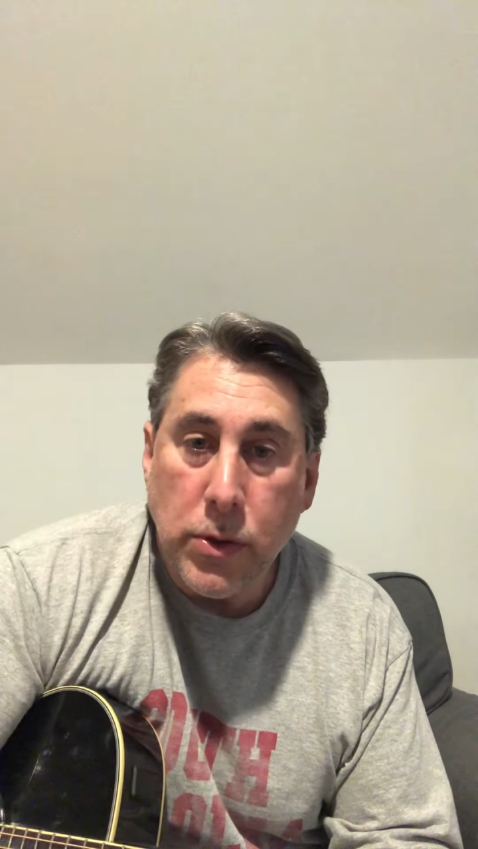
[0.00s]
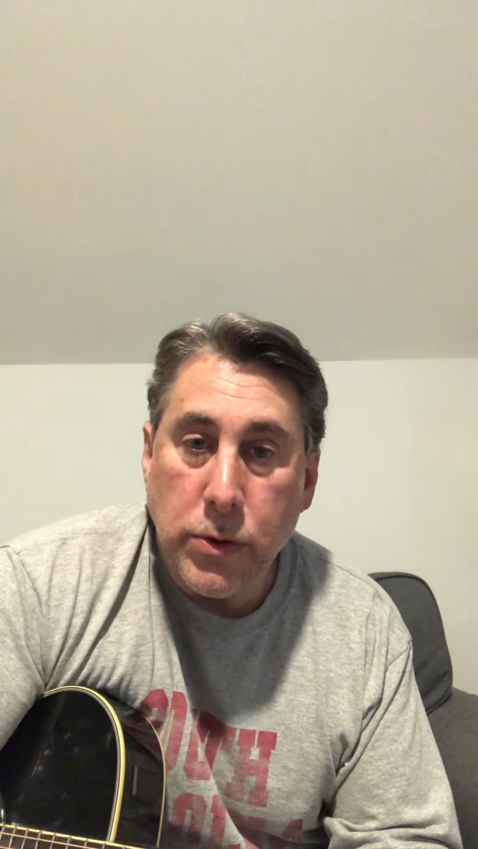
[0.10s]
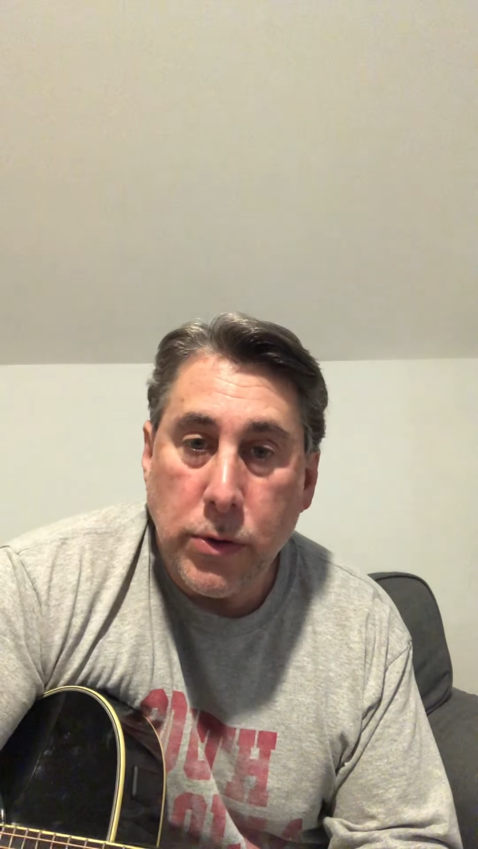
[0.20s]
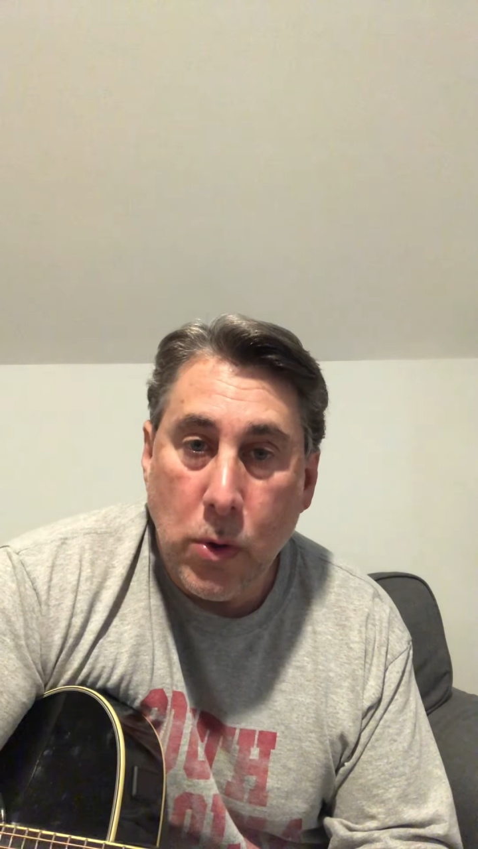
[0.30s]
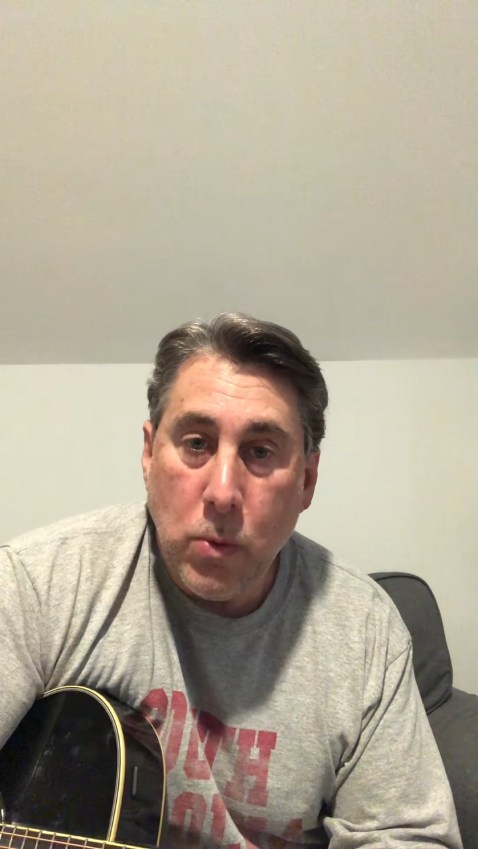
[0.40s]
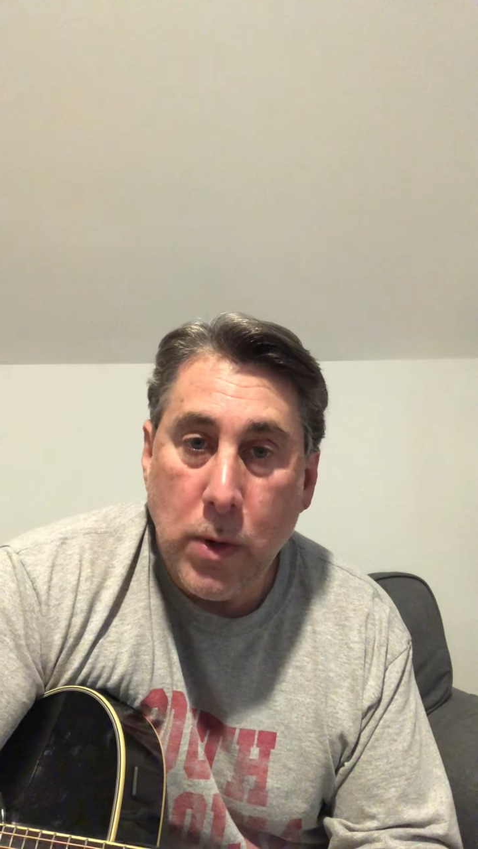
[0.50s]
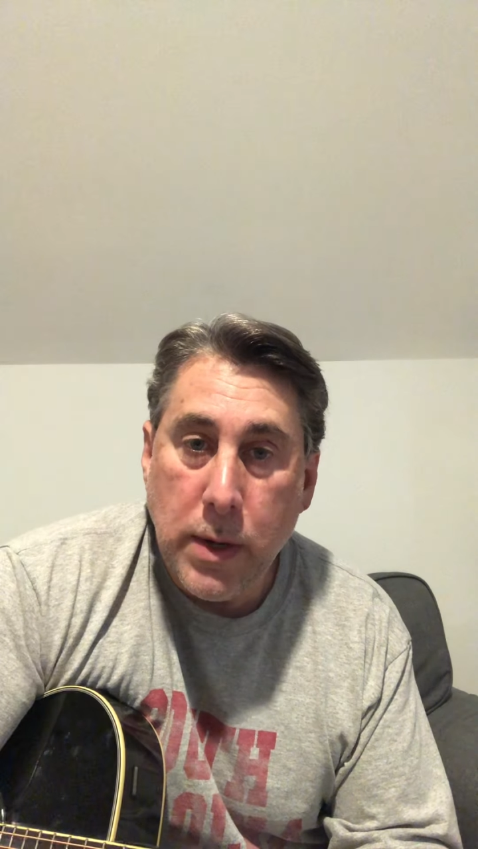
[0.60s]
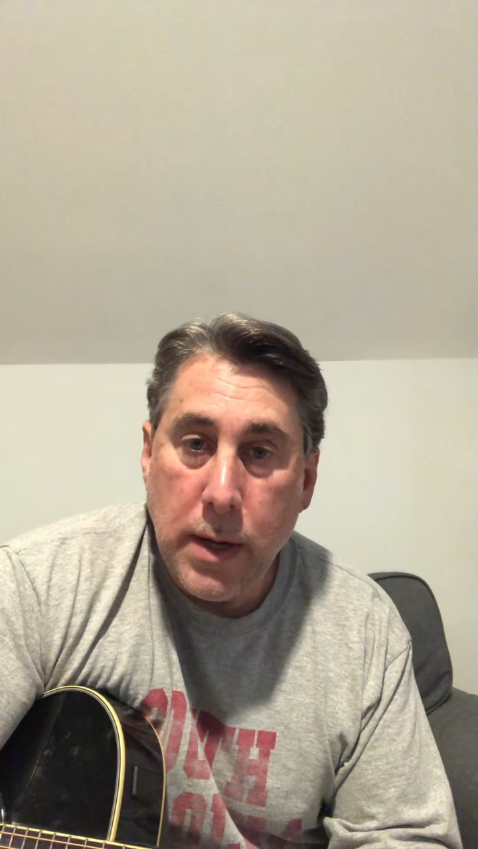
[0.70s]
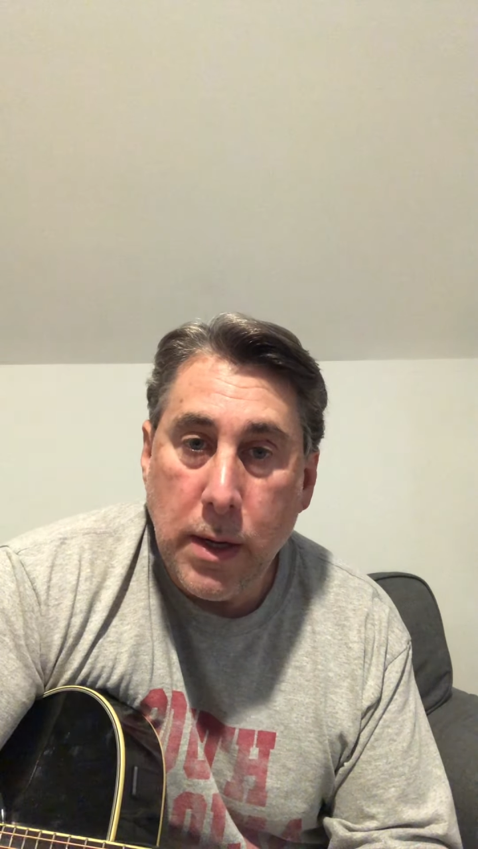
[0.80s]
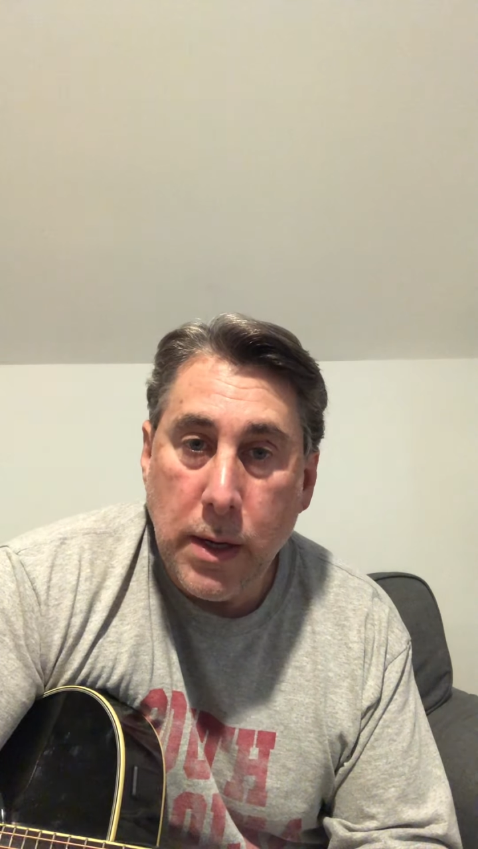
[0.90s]
3rd
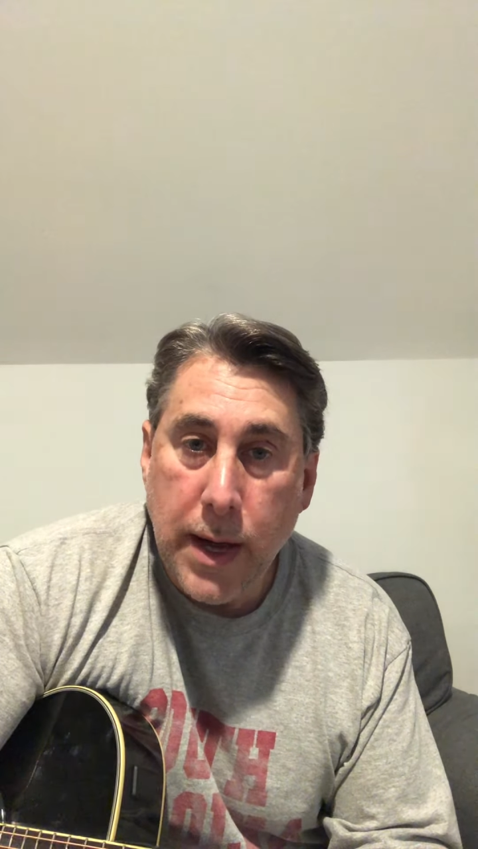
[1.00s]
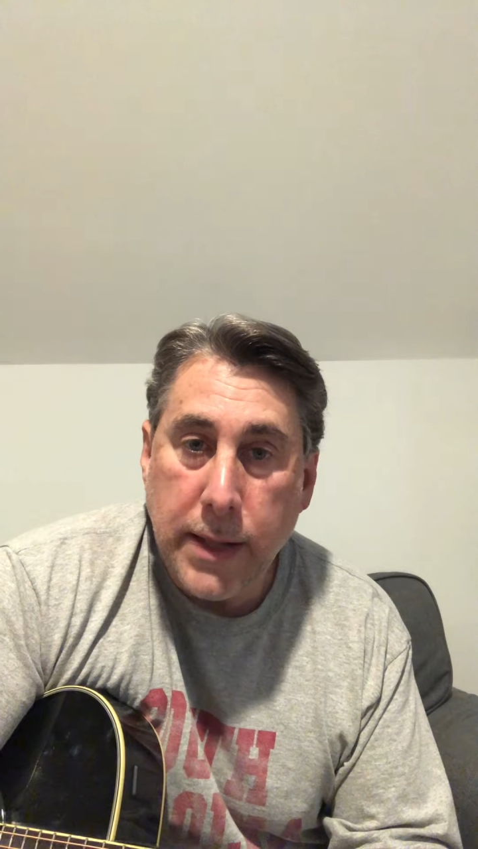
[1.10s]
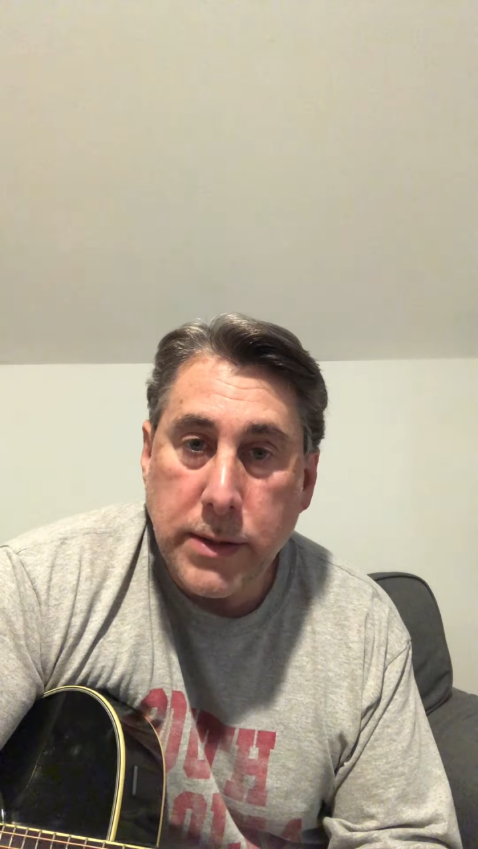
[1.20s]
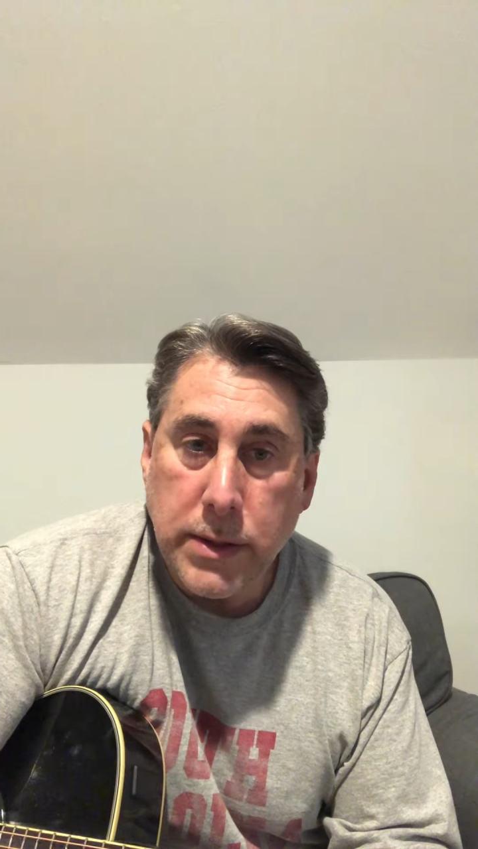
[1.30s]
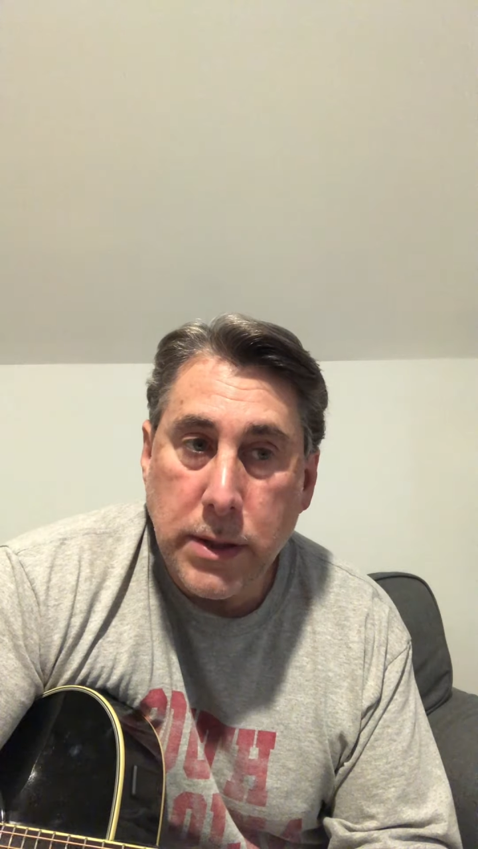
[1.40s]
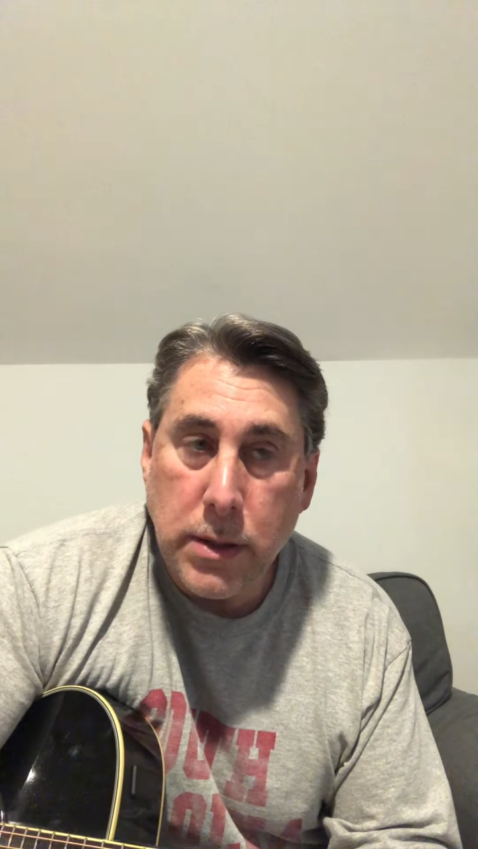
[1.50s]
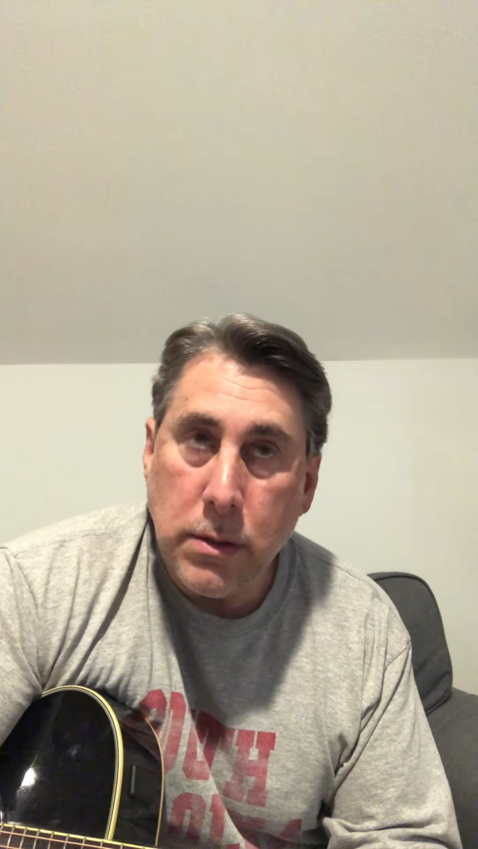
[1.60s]
one next